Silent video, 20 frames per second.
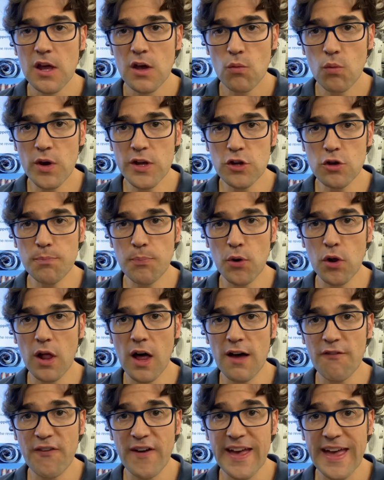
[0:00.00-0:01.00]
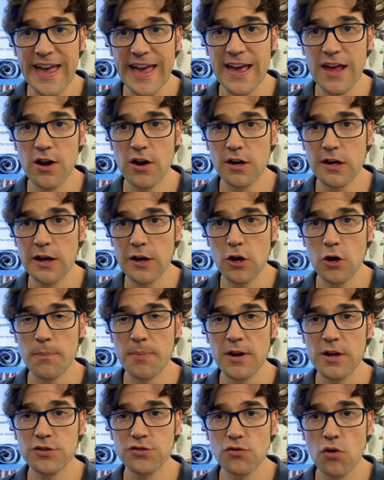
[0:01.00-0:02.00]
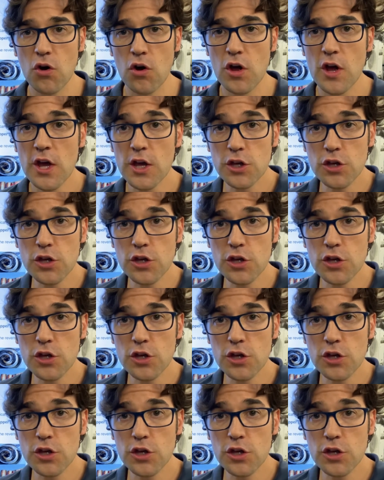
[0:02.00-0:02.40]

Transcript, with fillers: When you pull off a head or cut open a scroll,